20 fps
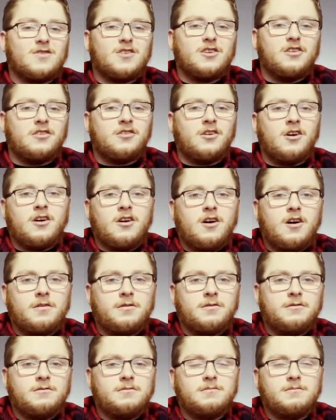starting
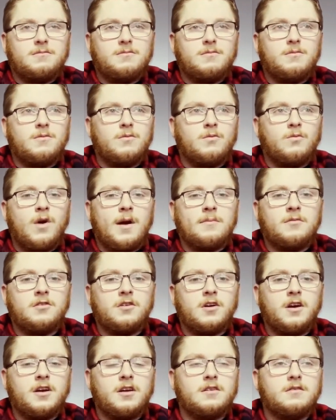off,
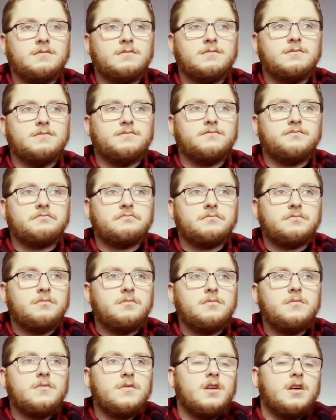website,
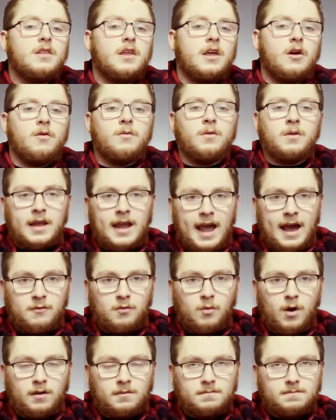they don't really have
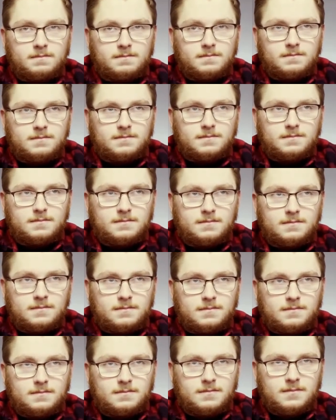one.
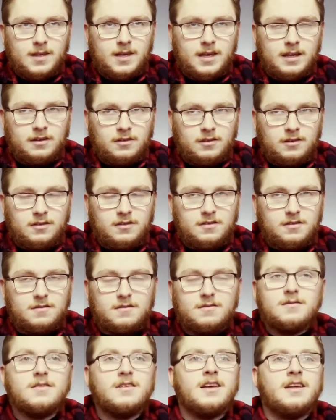
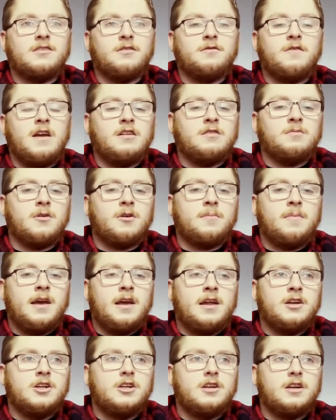It's a Facebook
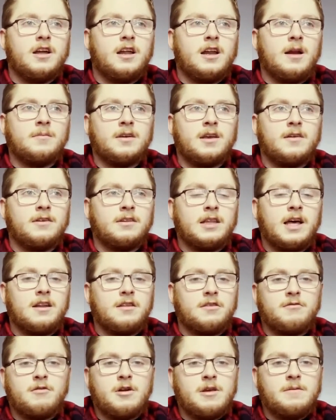page, and I'm giving that a
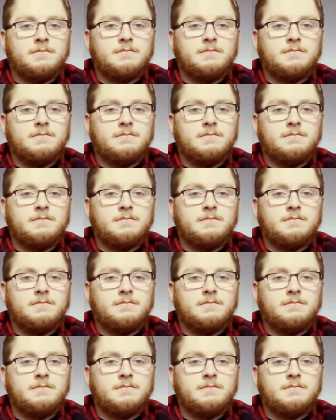3.